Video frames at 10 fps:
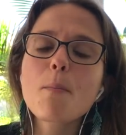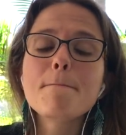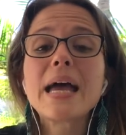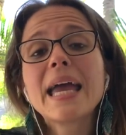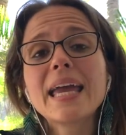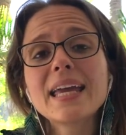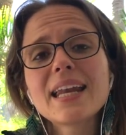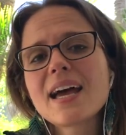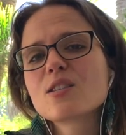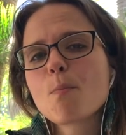Pain
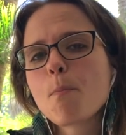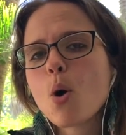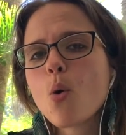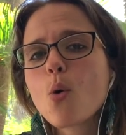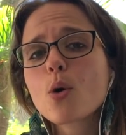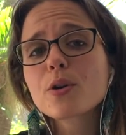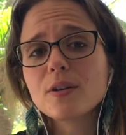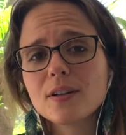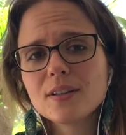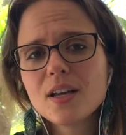as a
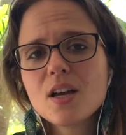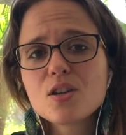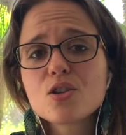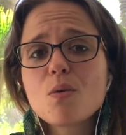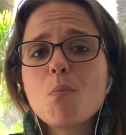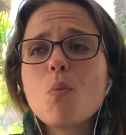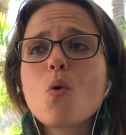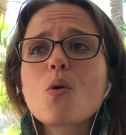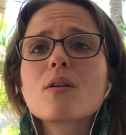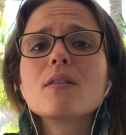portal to
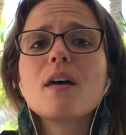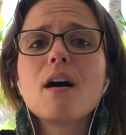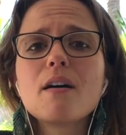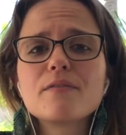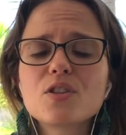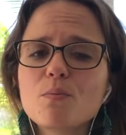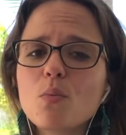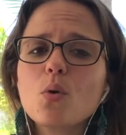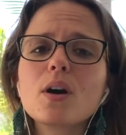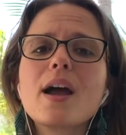more love, to
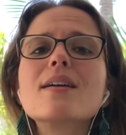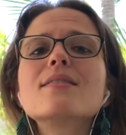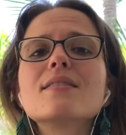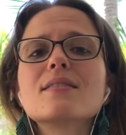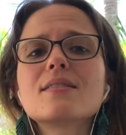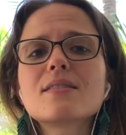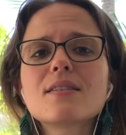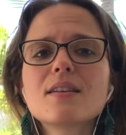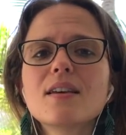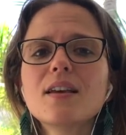more essence.
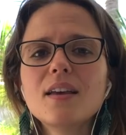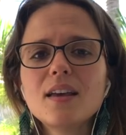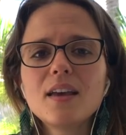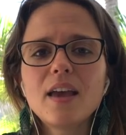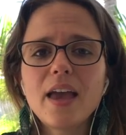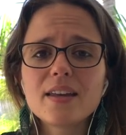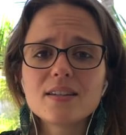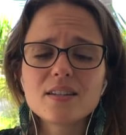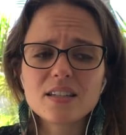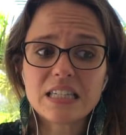
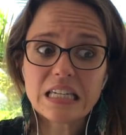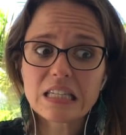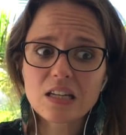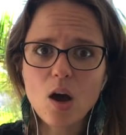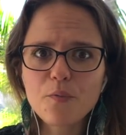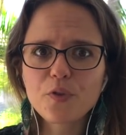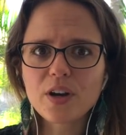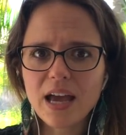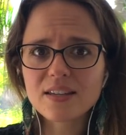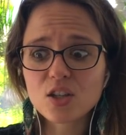And
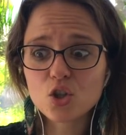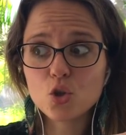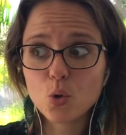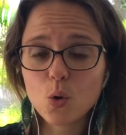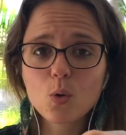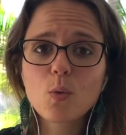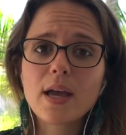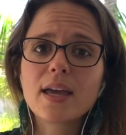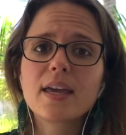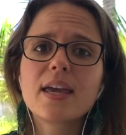discomfort as a
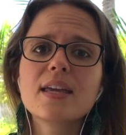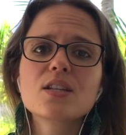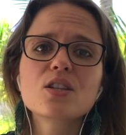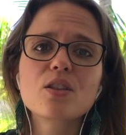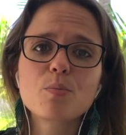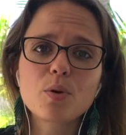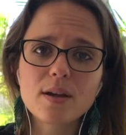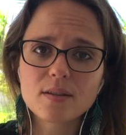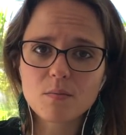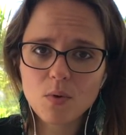doorway into the
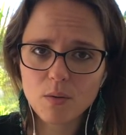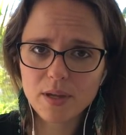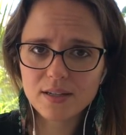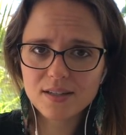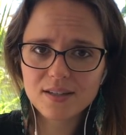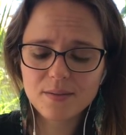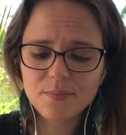present moment.